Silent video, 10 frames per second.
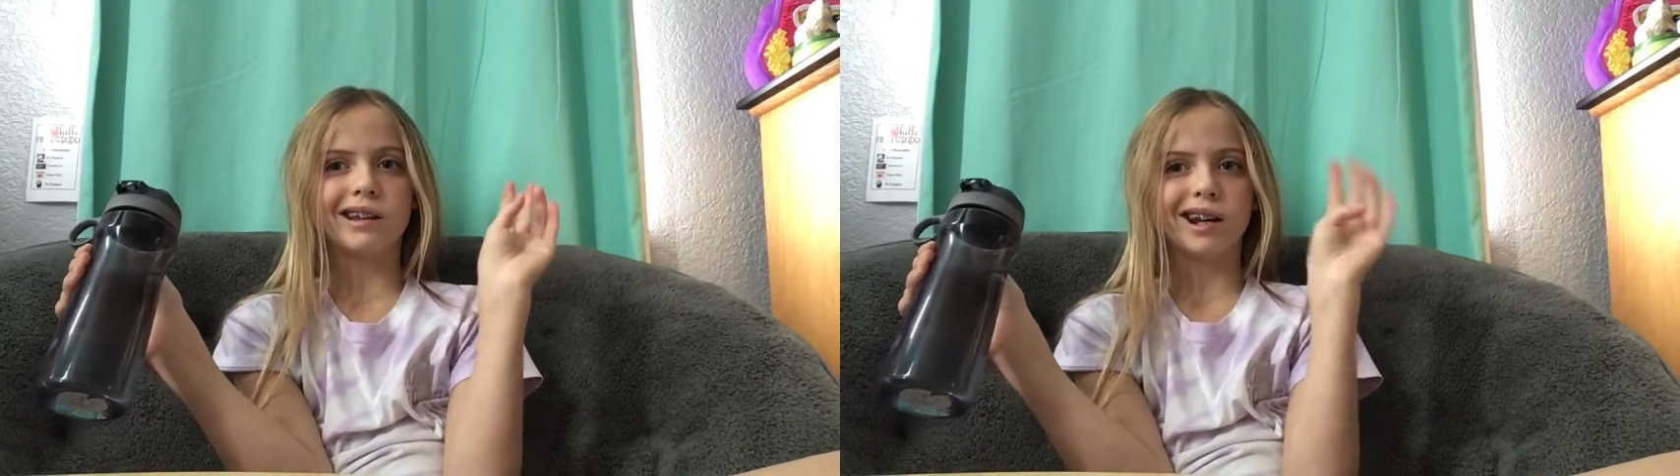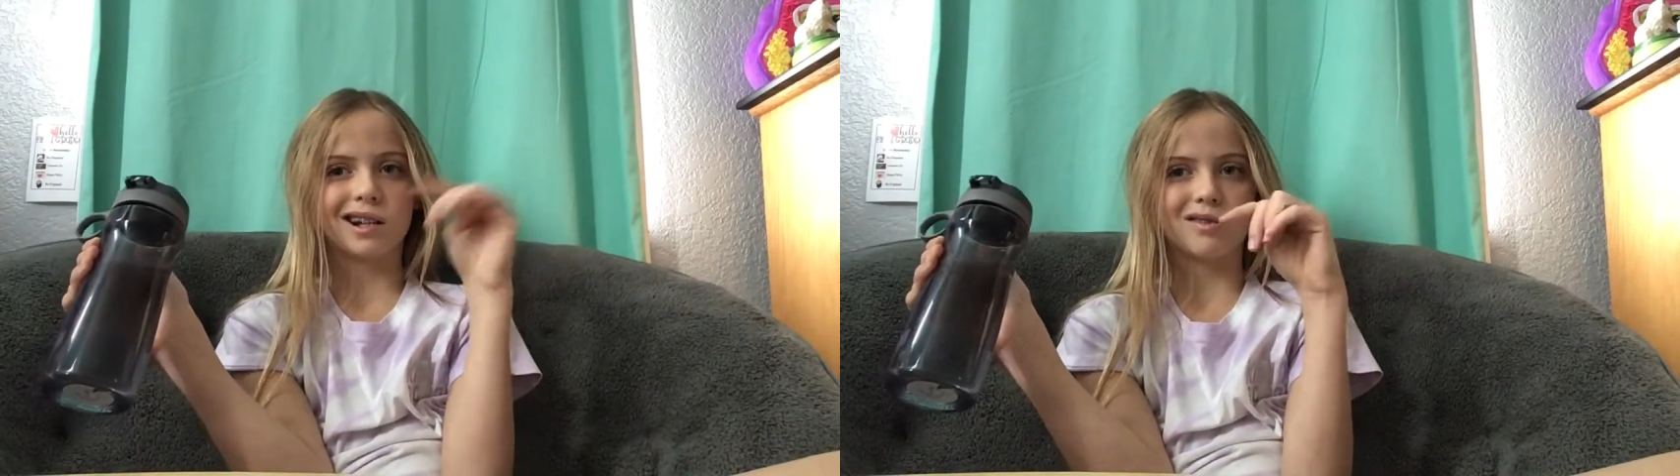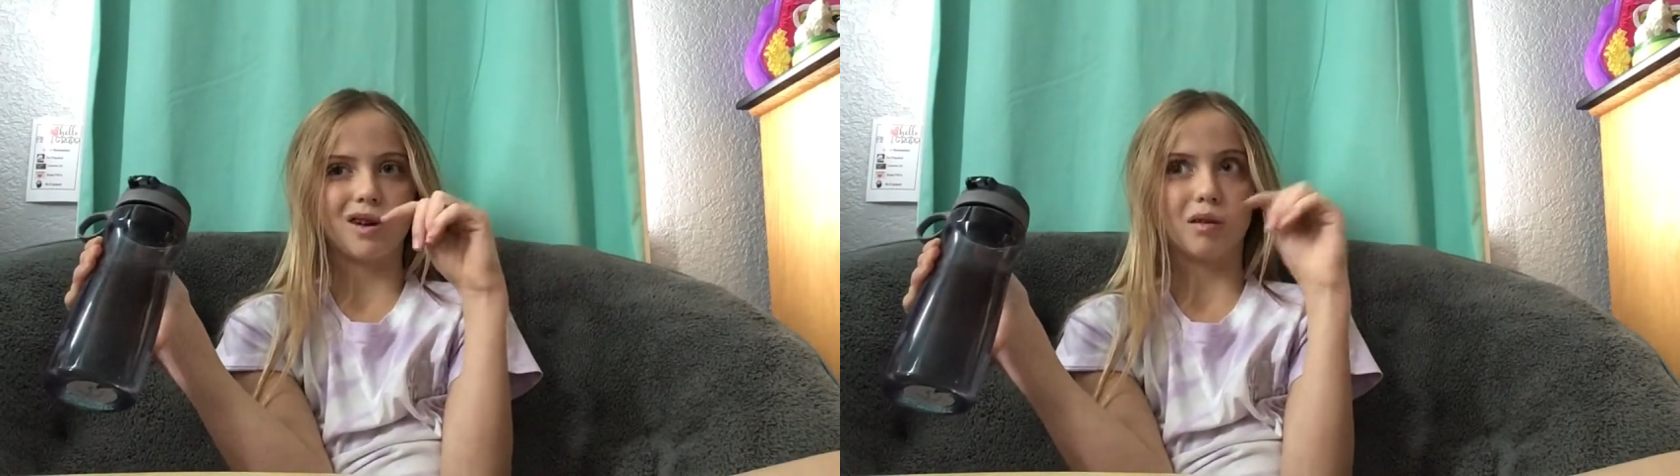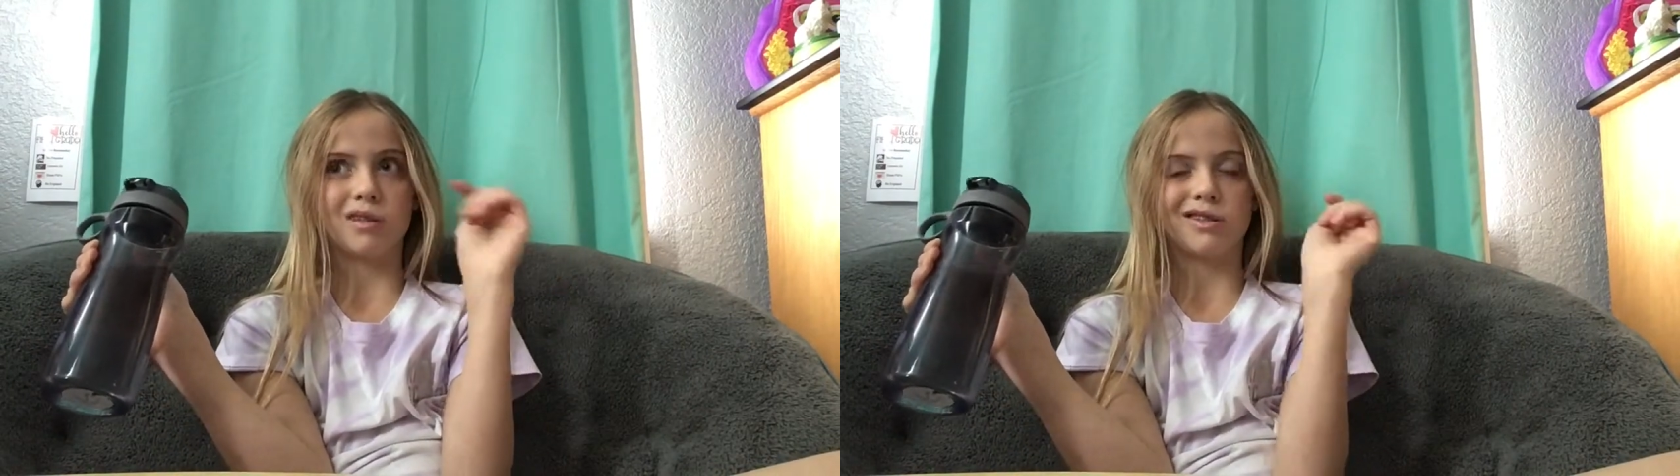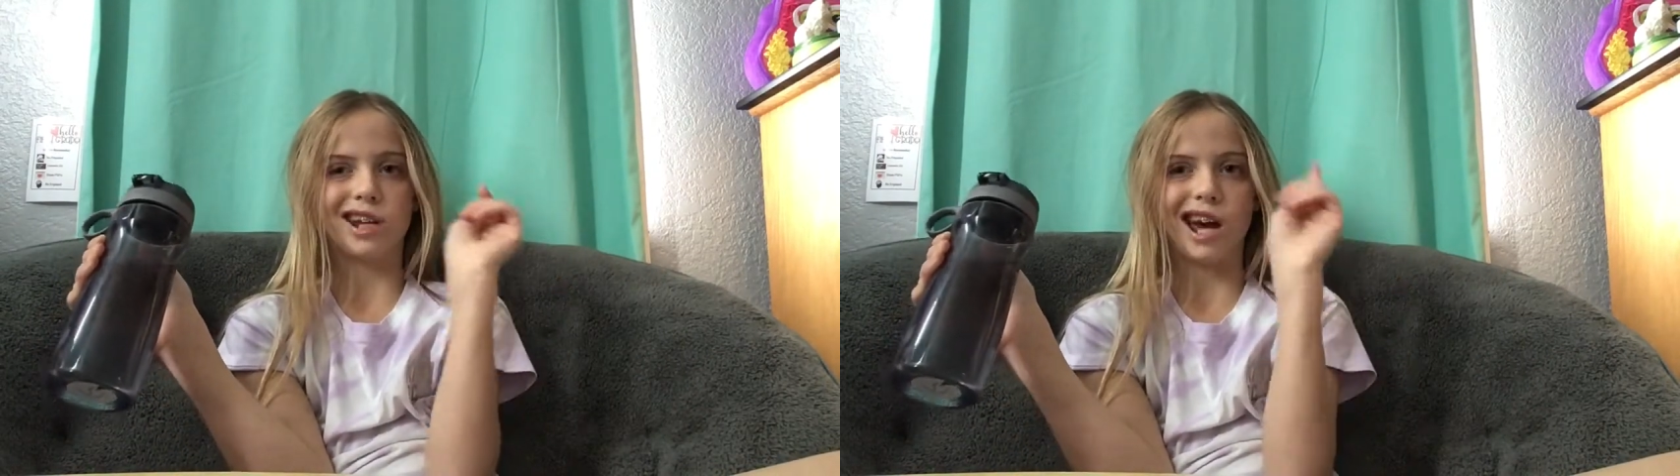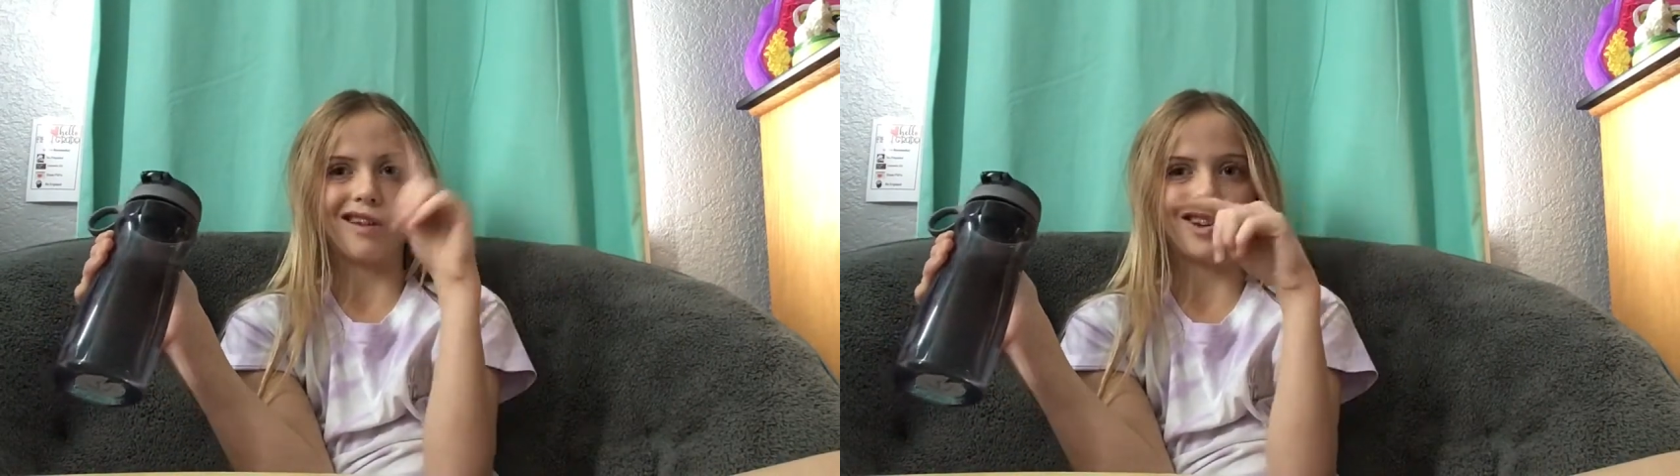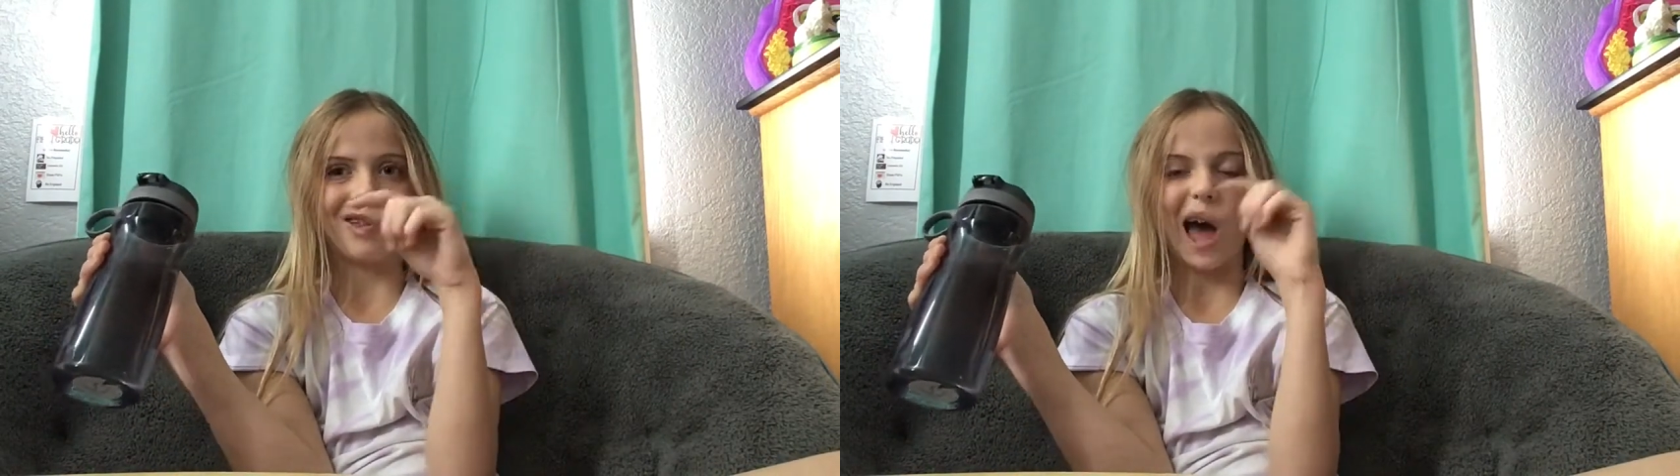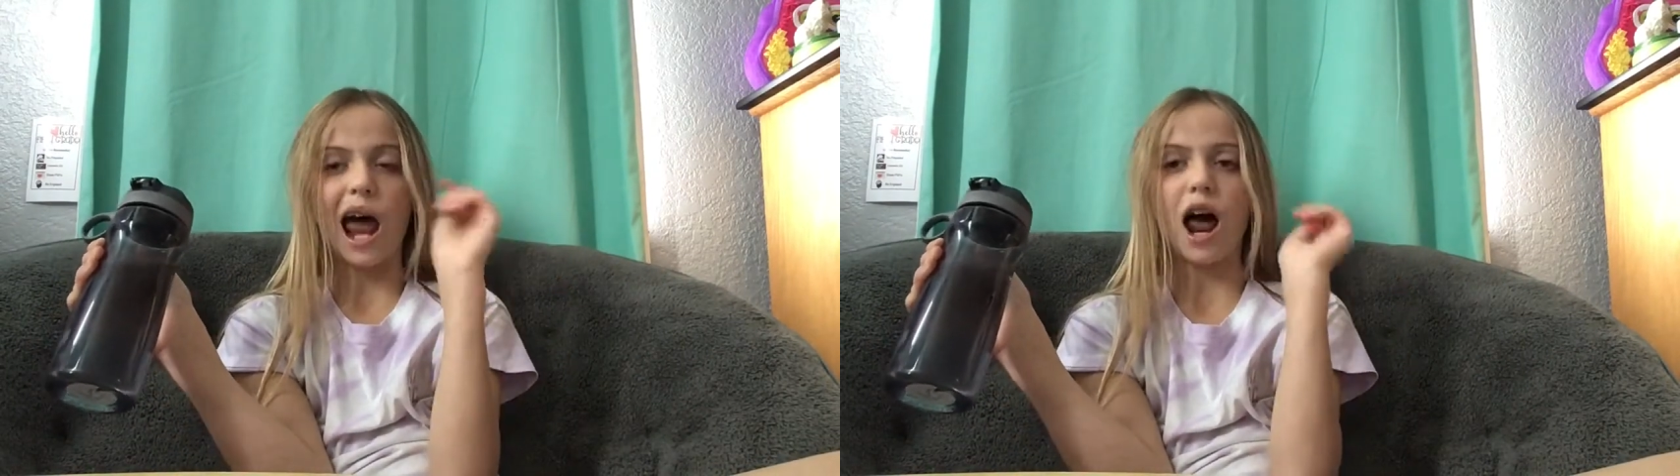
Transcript: next week, but the week after that,